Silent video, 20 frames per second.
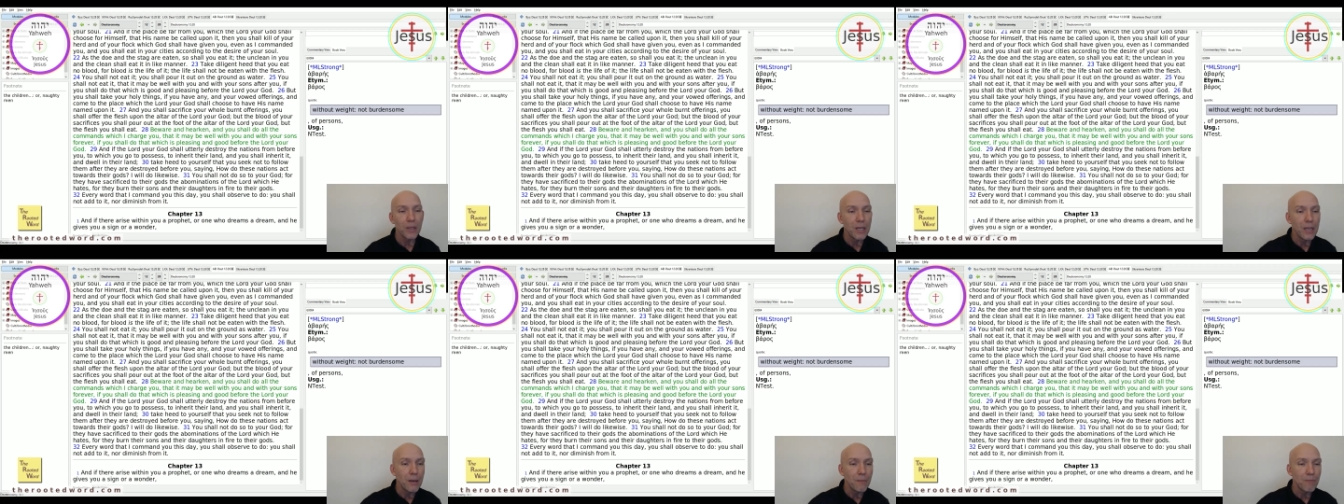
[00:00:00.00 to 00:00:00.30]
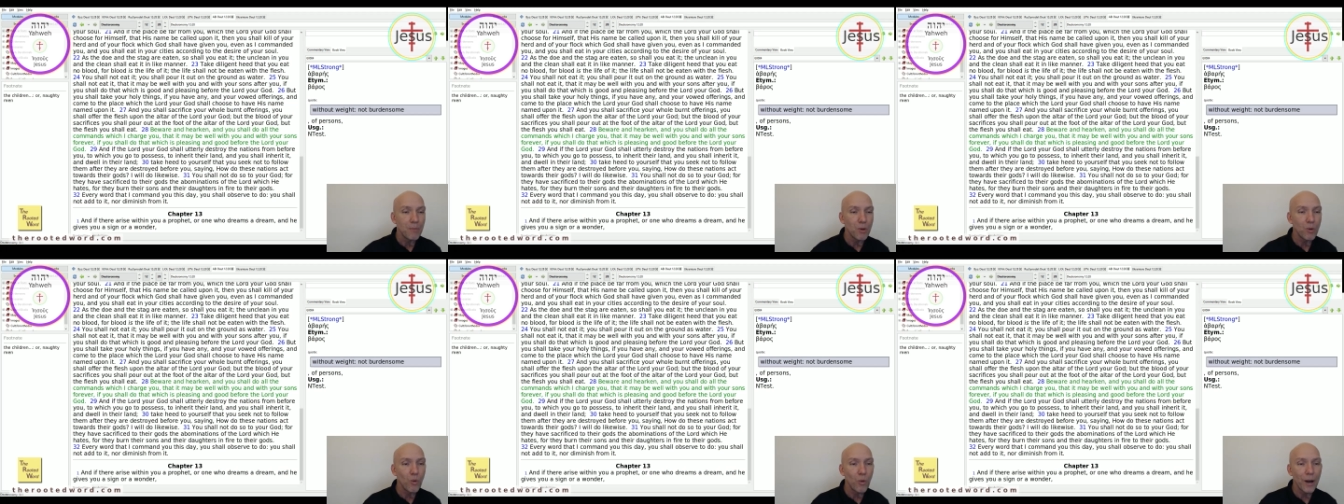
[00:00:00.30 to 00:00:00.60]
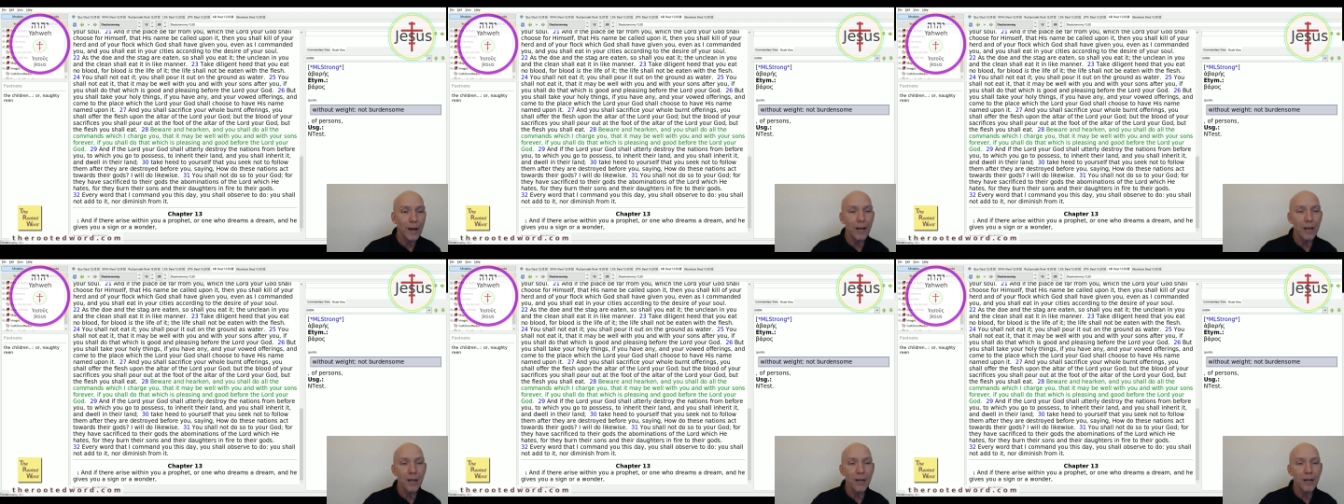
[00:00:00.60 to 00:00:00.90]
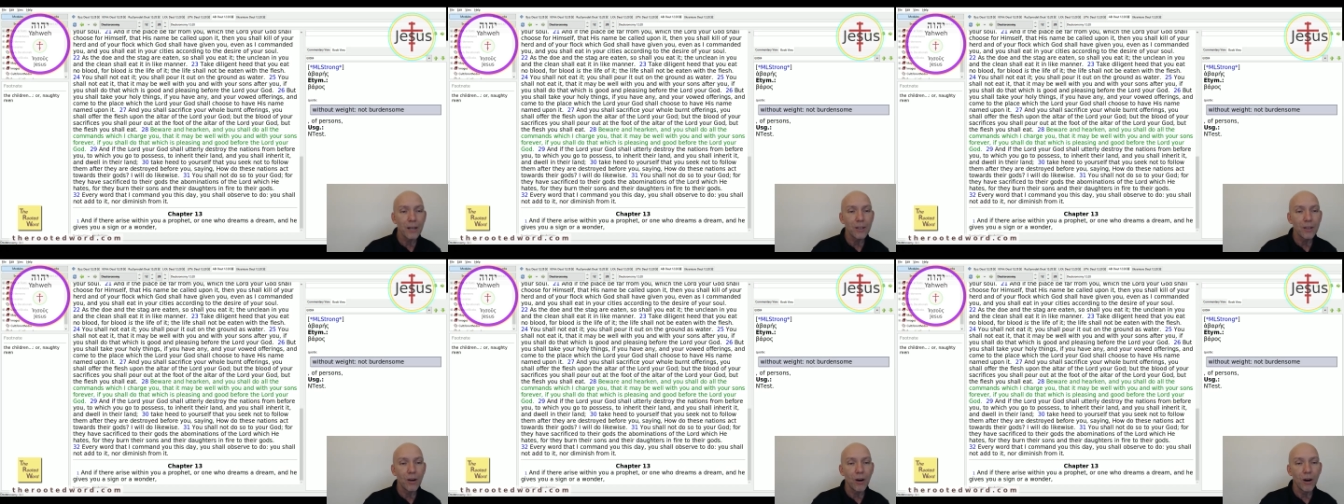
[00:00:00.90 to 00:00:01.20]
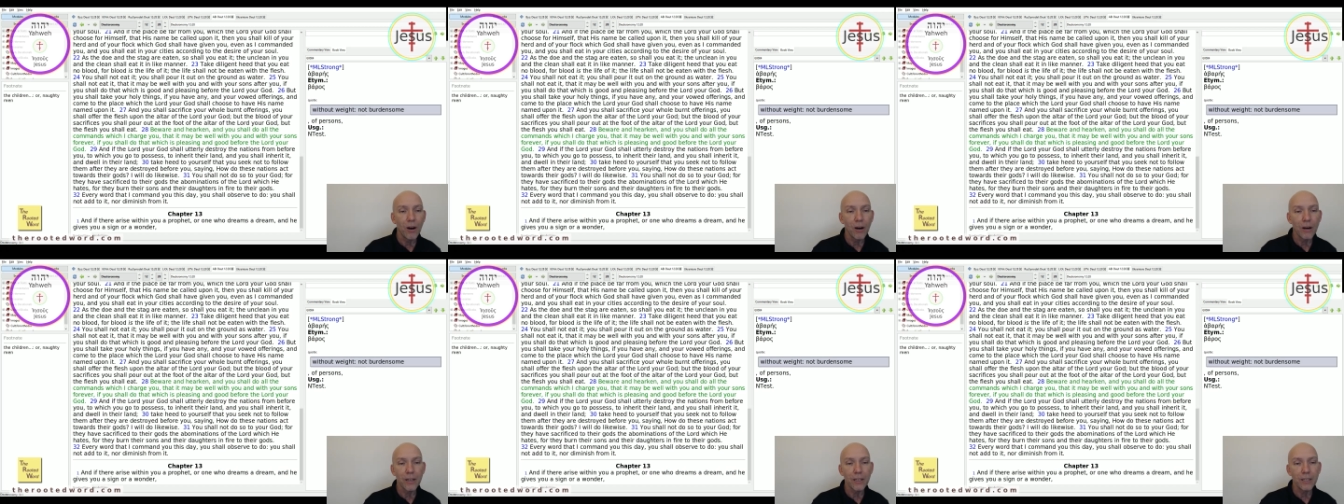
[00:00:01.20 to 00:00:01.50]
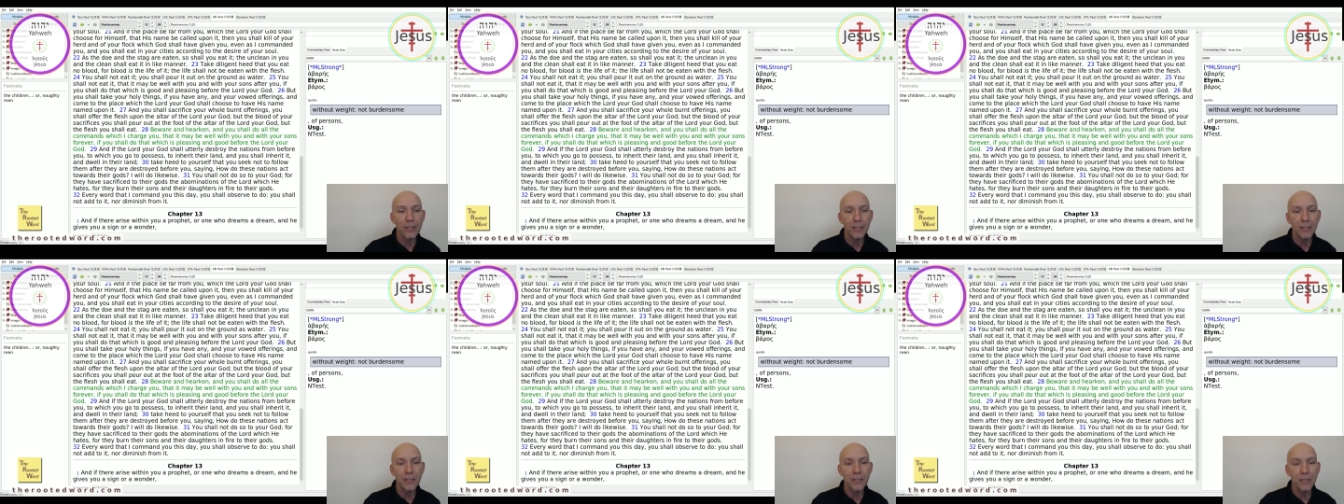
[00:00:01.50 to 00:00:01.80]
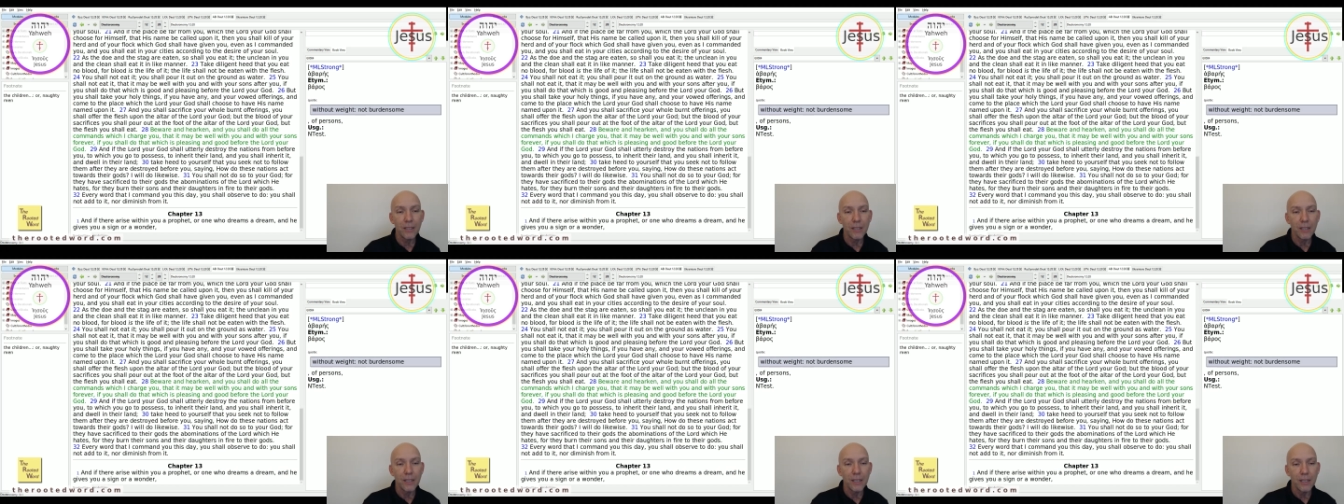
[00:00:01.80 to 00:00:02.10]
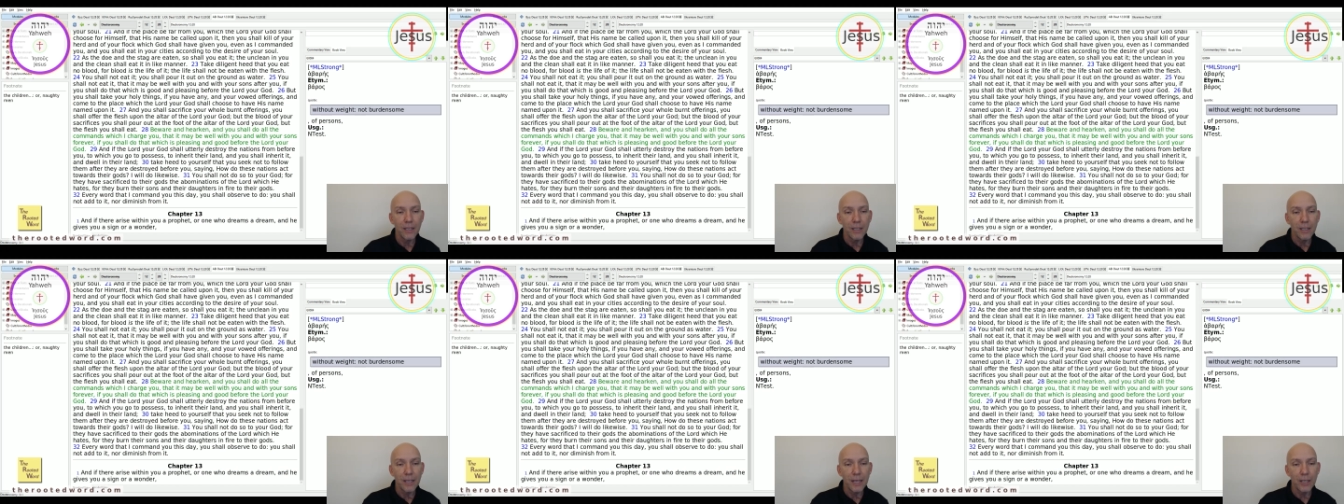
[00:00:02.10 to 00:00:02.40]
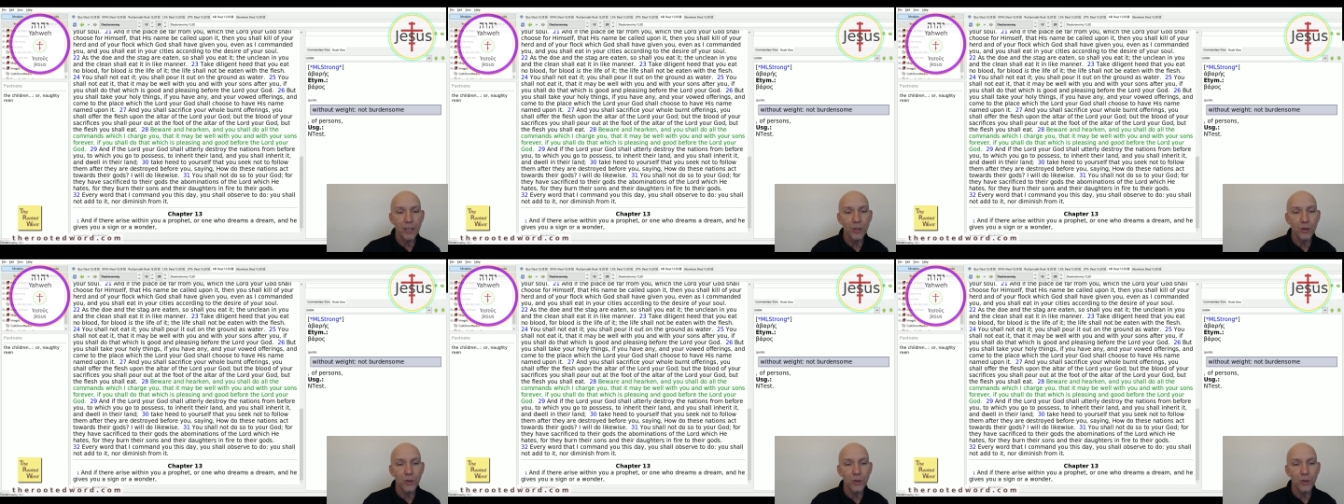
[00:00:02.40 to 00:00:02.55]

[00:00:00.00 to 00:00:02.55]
Beware and hearken, and you